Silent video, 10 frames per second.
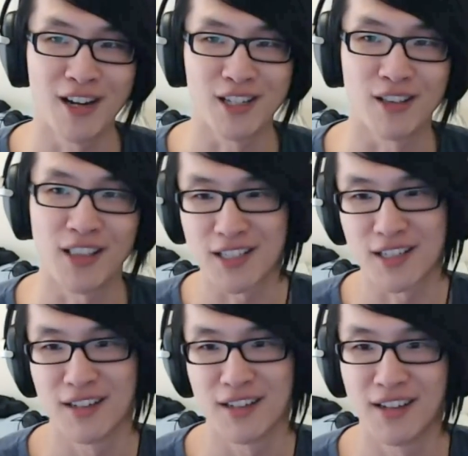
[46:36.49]
So thanks,
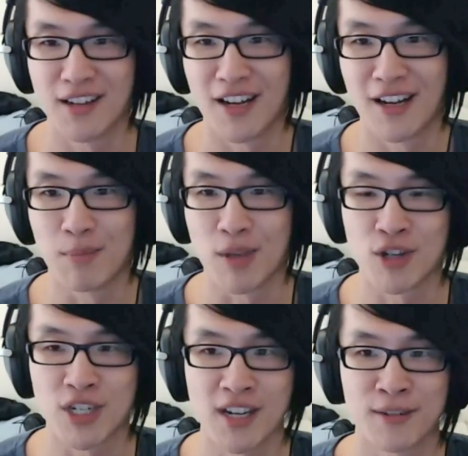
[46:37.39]
um,
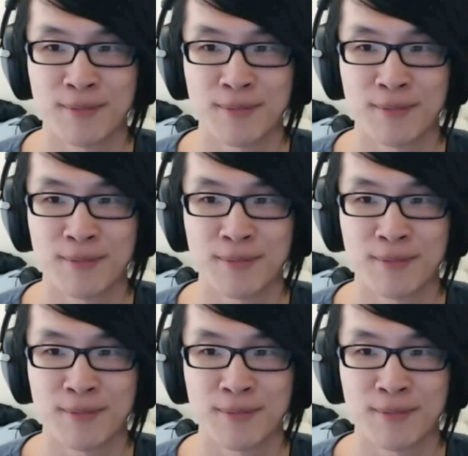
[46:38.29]
Yoshi.